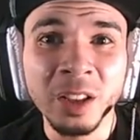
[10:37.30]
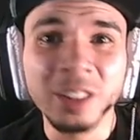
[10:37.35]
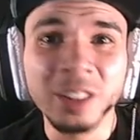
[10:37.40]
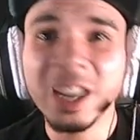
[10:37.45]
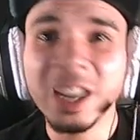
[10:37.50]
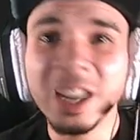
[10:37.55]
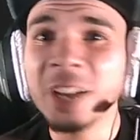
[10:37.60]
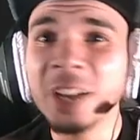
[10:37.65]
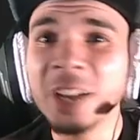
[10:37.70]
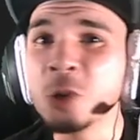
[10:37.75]

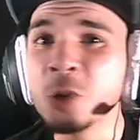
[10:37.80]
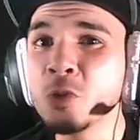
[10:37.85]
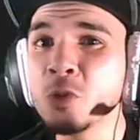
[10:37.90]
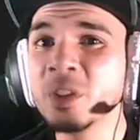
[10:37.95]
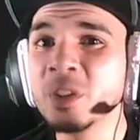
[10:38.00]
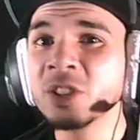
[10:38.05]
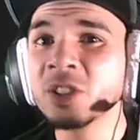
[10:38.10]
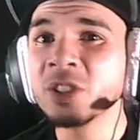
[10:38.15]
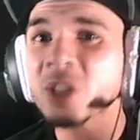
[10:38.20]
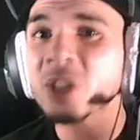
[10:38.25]
that
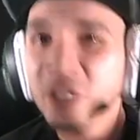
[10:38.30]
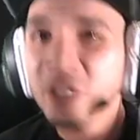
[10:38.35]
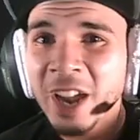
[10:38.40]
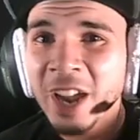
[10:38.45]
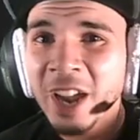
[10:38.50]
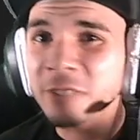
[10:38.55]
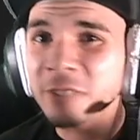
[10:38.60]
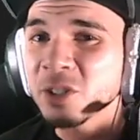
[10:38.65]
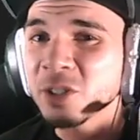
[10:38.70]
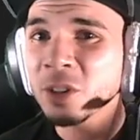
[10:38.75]
humans could
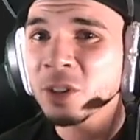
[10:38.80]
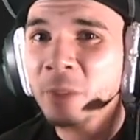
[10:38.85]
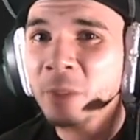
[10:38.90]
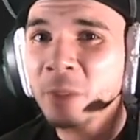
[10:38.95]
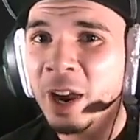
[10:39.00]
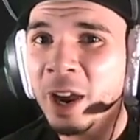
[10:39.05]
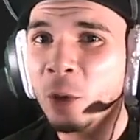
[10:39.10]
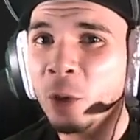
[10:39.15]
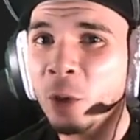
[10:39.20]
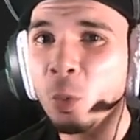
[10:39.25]
have
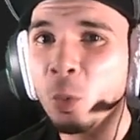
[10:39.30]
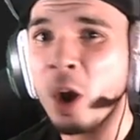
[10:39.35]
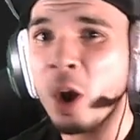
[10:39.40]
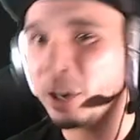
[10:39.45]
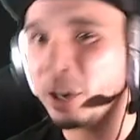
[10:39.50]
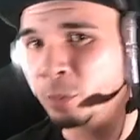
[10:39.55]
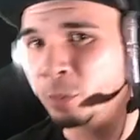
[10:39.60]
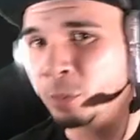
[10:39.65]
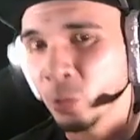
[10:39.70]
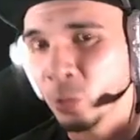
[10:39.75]
somehow
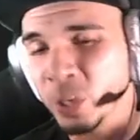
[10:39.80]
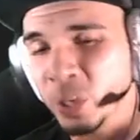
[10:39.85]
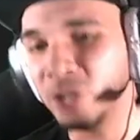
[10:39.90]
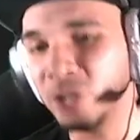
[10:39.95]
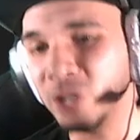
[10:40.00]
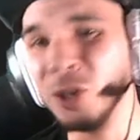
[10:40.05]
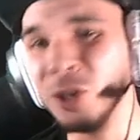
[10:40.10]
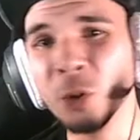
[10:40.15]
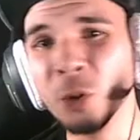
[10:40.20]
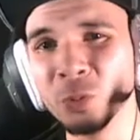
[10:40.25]
walked, but we
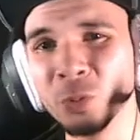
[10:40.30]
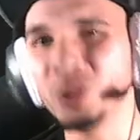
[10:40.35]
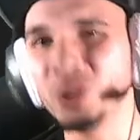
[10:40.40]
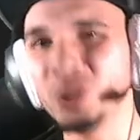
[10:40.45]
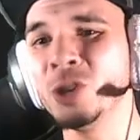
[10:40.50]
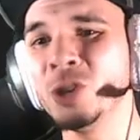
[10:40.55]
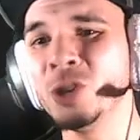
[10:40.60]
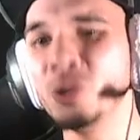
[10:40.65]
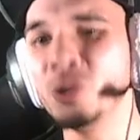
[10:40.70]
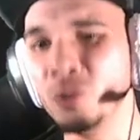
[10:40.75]
don't
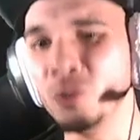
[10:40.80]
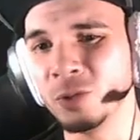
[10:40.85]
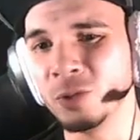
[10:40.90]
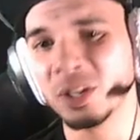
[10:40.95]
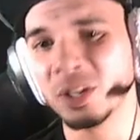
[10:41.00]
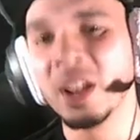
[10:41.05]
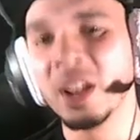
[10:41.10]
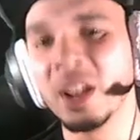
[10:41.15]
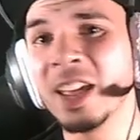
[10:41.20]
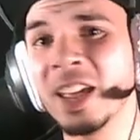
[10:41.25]

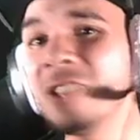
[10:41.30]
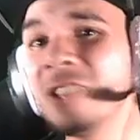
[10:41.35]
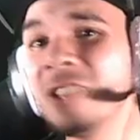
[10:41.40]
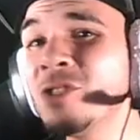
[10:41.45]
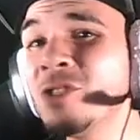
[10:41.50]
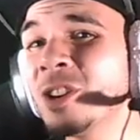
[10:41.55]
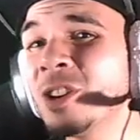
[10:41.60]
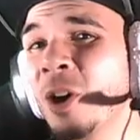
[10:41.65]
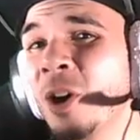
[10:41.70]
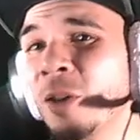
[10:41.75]
use. And you
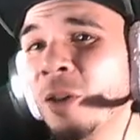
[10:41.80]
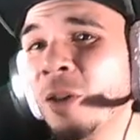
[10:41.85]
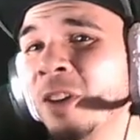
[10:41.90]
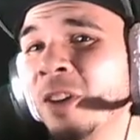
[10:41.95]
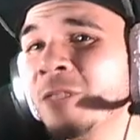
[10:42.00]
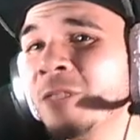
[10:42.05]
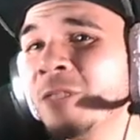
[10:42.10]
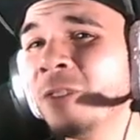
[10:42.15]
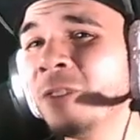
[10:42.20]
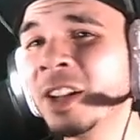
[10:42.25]
can
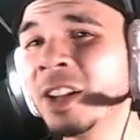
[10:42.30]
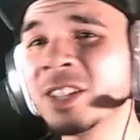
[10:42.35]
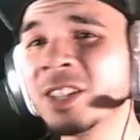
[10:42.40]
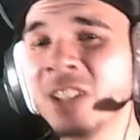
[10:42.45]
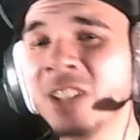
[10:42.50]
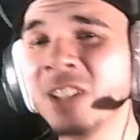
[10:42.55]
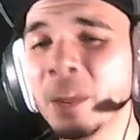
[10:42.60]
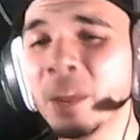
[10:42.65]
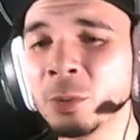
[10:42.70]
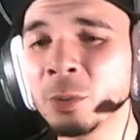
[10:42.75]
already find
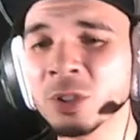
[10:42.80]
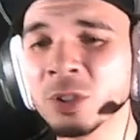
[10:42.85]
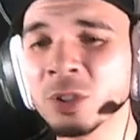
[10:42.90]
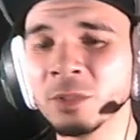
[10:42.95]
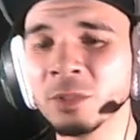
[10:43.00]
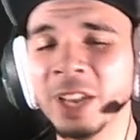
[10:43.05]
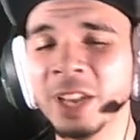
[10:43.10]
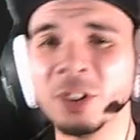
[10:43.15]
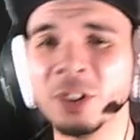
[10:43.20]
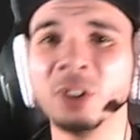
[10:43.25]
examples
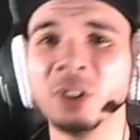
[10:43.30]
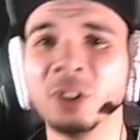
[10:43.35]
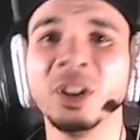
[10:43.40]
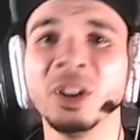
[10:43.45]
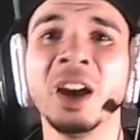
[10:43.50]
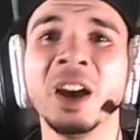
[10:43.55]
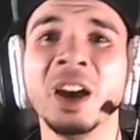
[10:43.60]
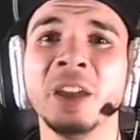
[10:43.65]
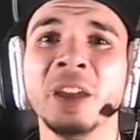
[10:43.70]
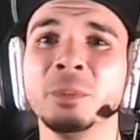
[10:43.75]
of that
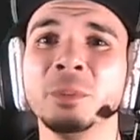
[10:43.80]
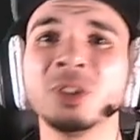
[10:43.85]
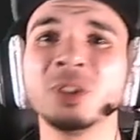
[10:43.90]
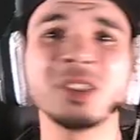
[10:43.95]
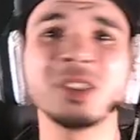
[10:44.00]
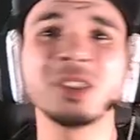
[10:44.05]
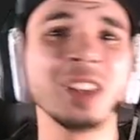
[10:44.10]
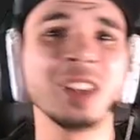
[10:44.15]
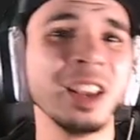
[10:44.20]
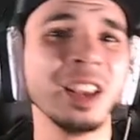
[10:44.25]
online, but
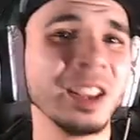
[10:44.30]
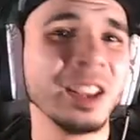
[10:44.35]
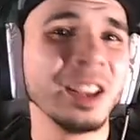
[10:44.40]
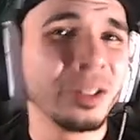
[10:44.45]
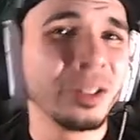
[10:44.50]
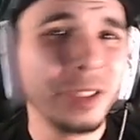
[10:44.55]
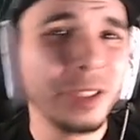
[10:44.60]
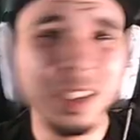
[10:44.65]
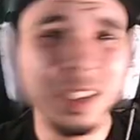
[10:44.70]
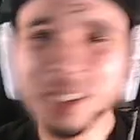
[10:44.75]
just
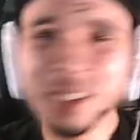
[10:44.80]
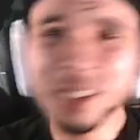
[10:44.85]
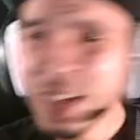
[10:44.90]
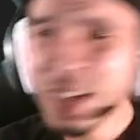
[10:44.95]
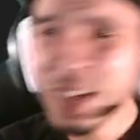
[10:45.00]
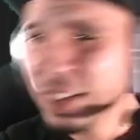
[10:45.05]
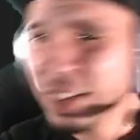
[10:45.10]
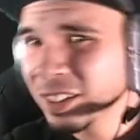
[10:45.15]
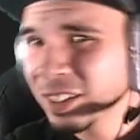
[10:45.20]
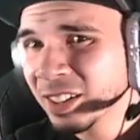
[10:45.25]
think
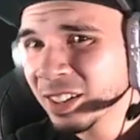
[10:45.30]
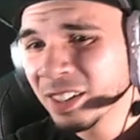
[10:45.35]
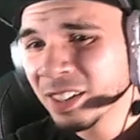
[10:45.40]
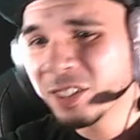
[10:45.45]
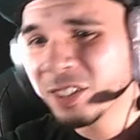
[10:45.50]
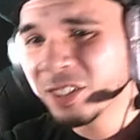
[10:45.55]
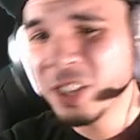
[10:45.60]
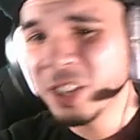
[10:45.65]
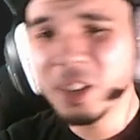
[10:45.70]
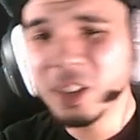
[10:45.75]

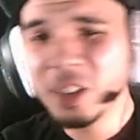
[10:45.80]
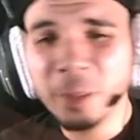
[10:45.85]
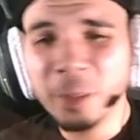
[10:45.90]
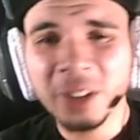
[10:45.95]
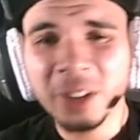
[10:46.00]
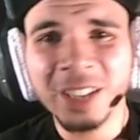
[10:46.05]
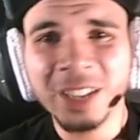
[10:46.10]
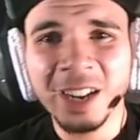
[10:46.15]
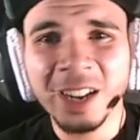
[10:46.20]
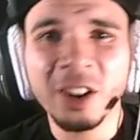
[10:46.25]

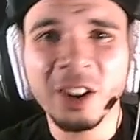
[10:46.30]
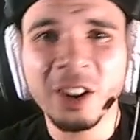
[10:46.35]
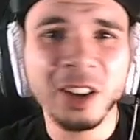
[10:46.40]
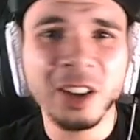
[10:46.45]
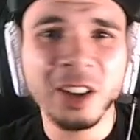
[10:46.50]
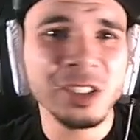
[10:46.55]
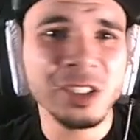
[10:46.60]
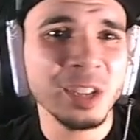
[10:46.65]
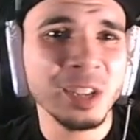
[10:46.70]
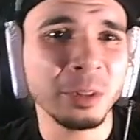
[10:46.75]
about that
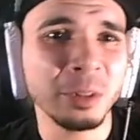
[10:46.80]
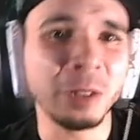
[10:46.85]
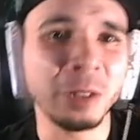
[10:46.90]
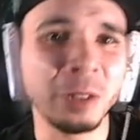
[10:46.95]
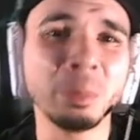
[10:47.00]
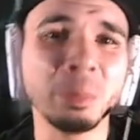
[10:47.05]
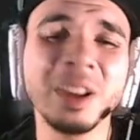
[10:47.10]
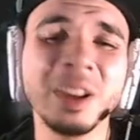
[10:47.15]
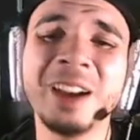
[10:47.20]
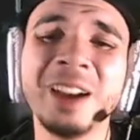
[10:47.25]
concept and
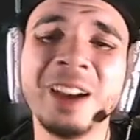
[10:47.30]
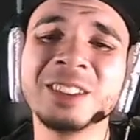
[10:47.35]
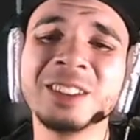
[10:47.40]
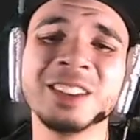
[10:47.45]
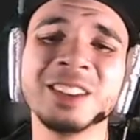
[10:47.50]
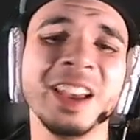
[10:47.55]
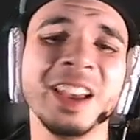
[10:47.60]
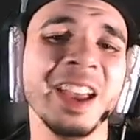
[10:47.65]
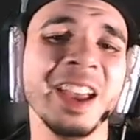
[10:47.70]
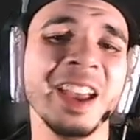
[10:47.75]
apply it
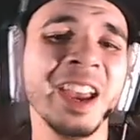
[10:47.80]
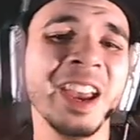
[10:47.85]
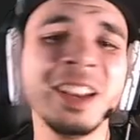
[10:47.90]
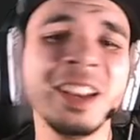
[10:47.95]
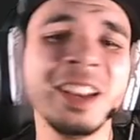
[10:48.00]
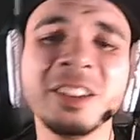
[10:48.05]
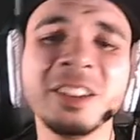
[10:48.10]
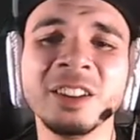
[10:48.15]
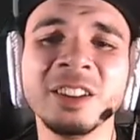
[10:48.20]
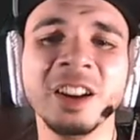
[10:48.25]
to
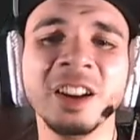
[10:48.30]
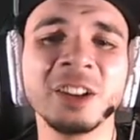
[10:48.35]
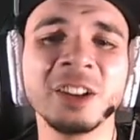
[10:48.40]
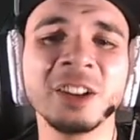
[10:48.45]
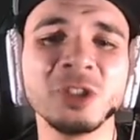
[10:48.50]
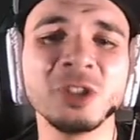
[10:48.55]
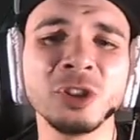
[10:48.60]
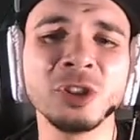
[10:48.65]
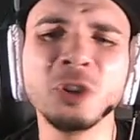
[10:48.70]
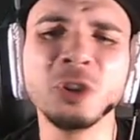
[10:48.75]
anything, not
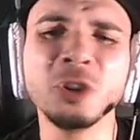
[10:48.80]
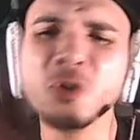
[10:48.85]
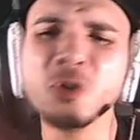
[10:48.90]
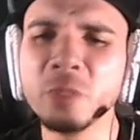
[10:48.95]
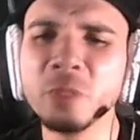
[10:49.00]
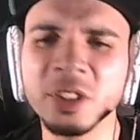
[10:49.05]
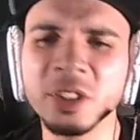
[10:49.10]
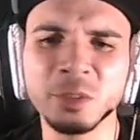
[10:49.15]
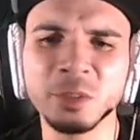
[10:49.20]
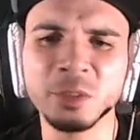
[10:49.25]
just
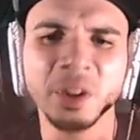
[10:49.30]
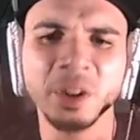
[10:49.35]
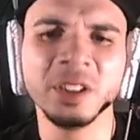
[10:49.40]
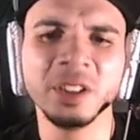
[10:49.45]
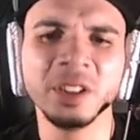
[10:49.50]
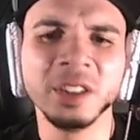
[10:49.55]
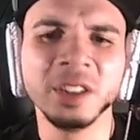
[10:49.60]
humans, but